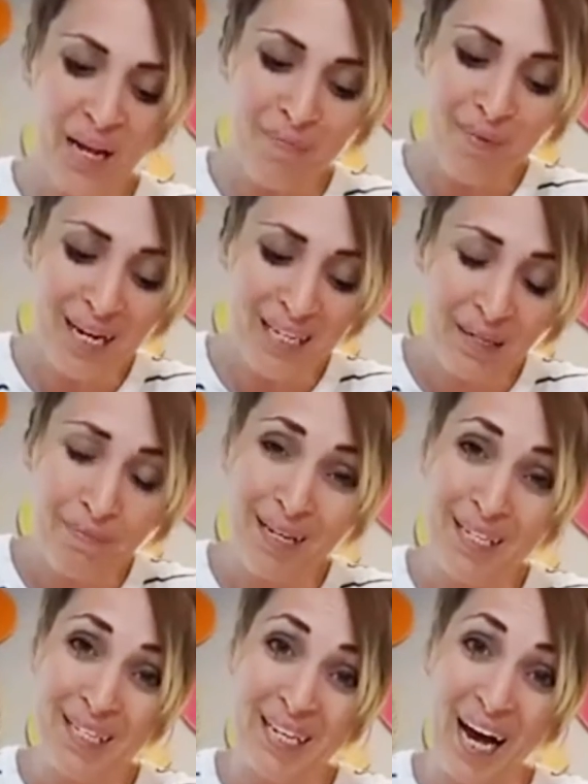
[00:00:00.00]
because it
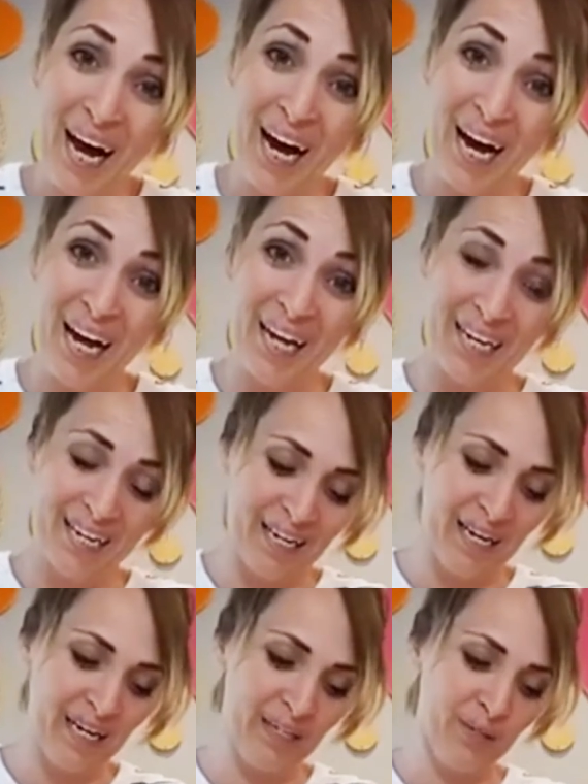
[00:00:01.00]
means that I can
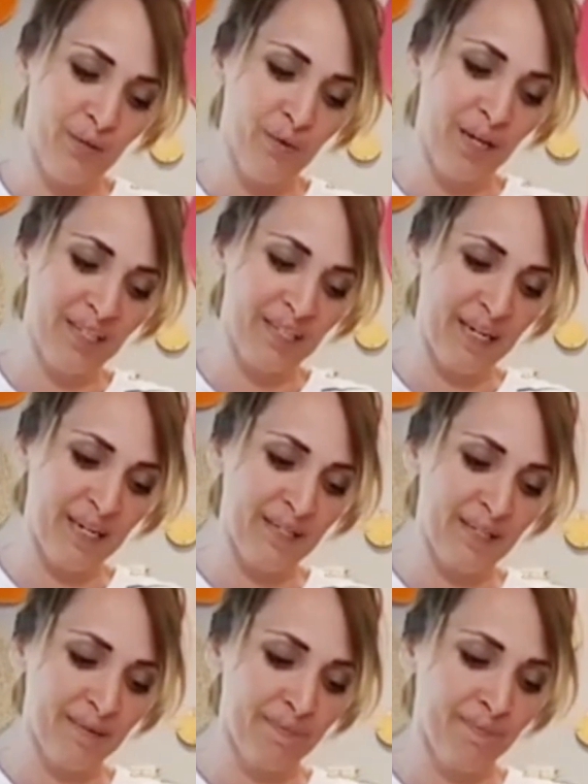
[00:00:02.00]
cut 2 less
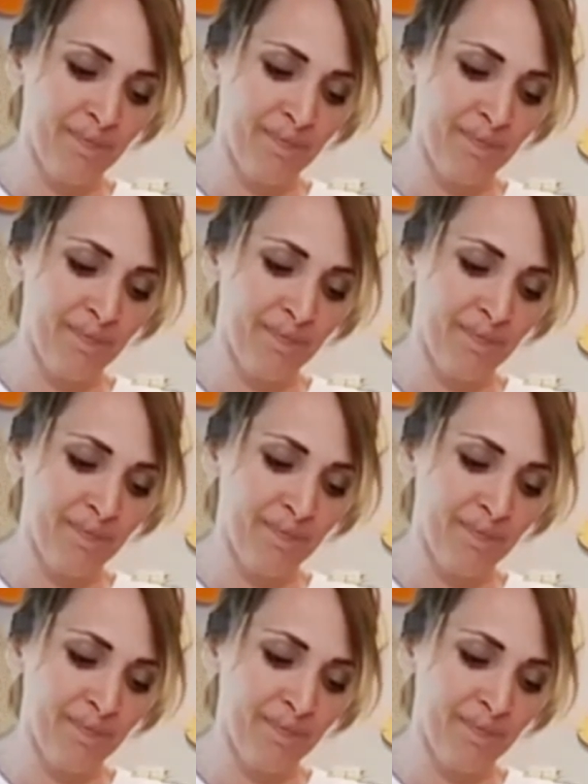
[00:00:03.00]
sides.